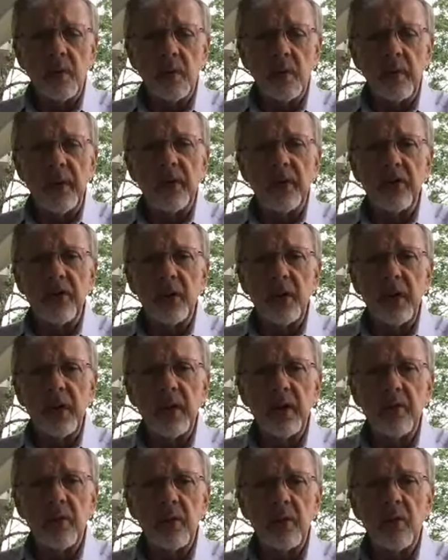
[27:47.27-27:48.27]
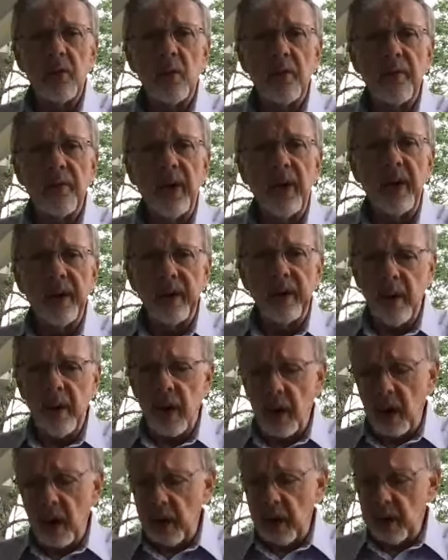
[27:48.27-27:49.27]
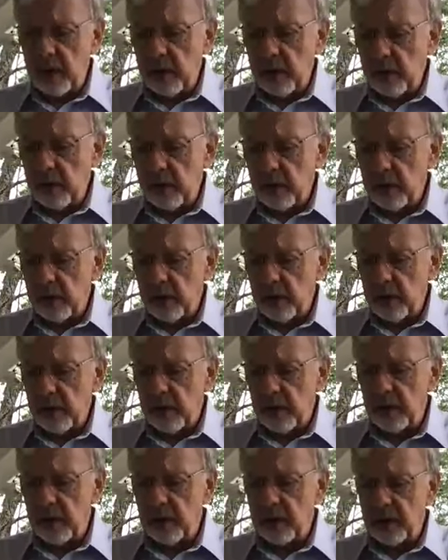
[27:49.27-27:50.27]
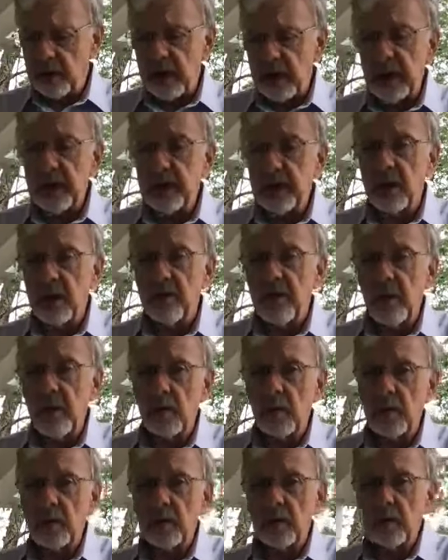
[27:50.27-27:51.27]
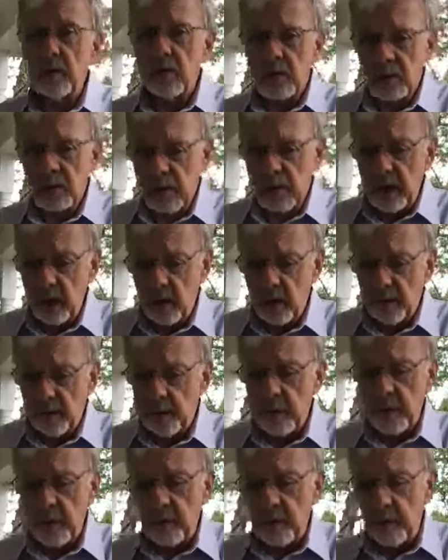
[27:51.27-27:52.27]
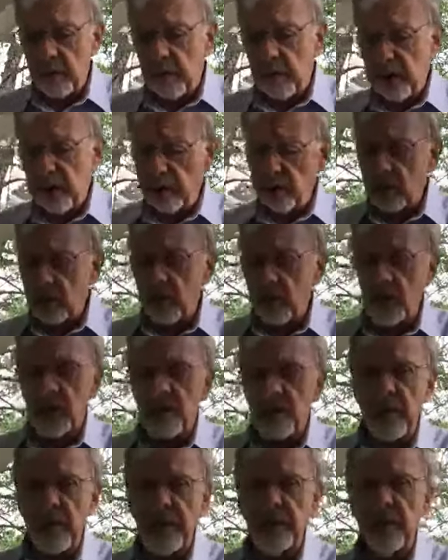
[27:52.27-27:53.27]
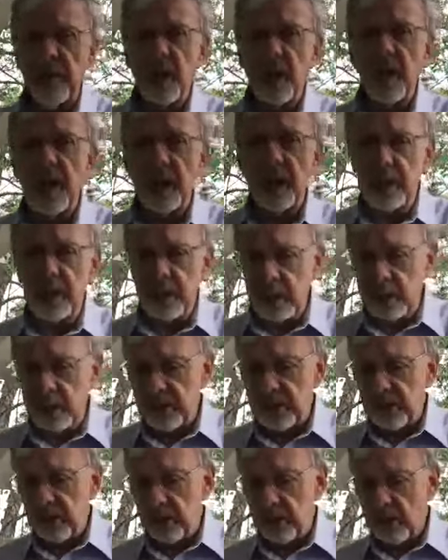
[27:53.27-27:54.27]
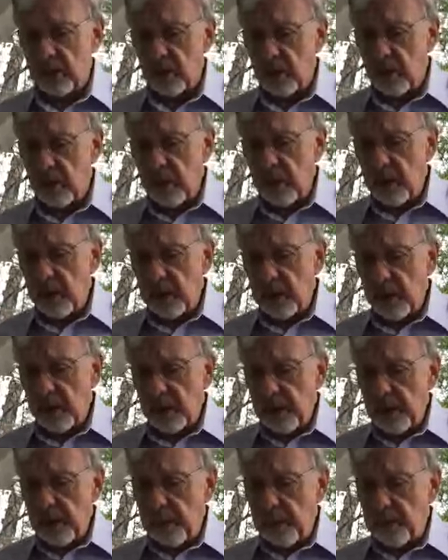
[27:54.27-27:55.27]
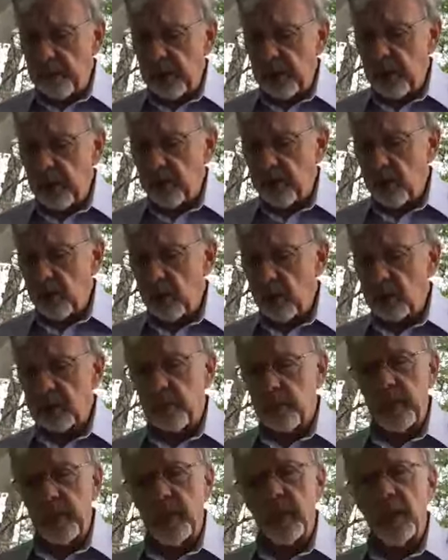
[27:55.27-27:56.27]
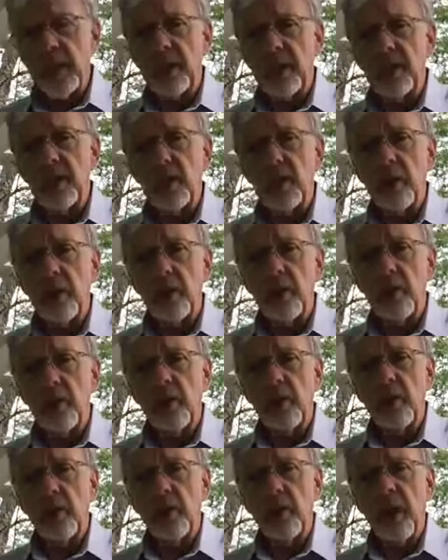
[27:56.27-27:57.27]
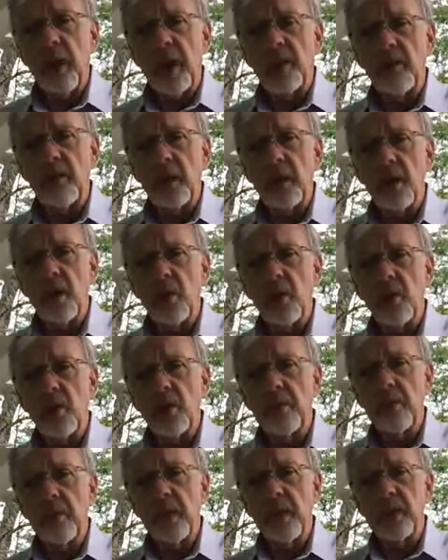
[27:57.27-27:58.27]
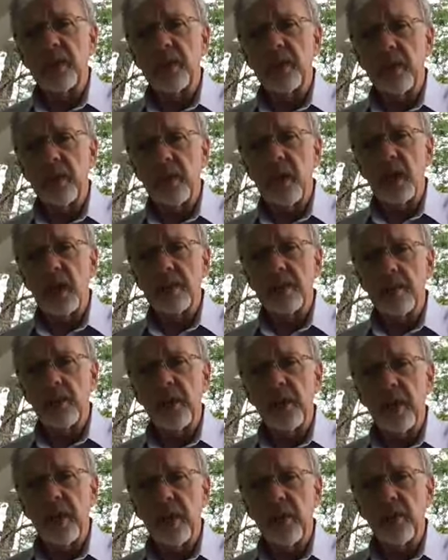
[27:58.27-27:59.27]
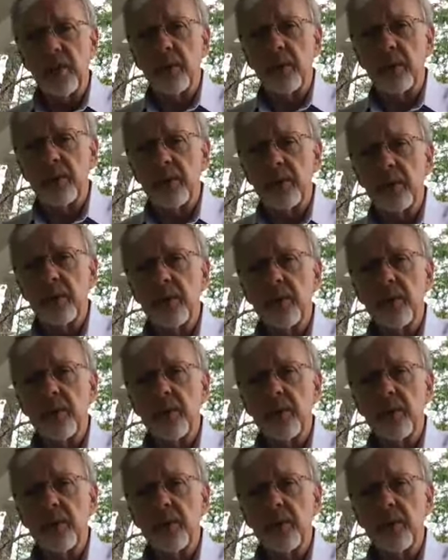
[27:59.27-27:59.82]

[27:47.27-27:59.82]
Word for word: We should live to glorify God it's easy to focus on self, but if we live to glorify God, it's easier. And then, of course, we need to have the goal of preaching the gospel to others.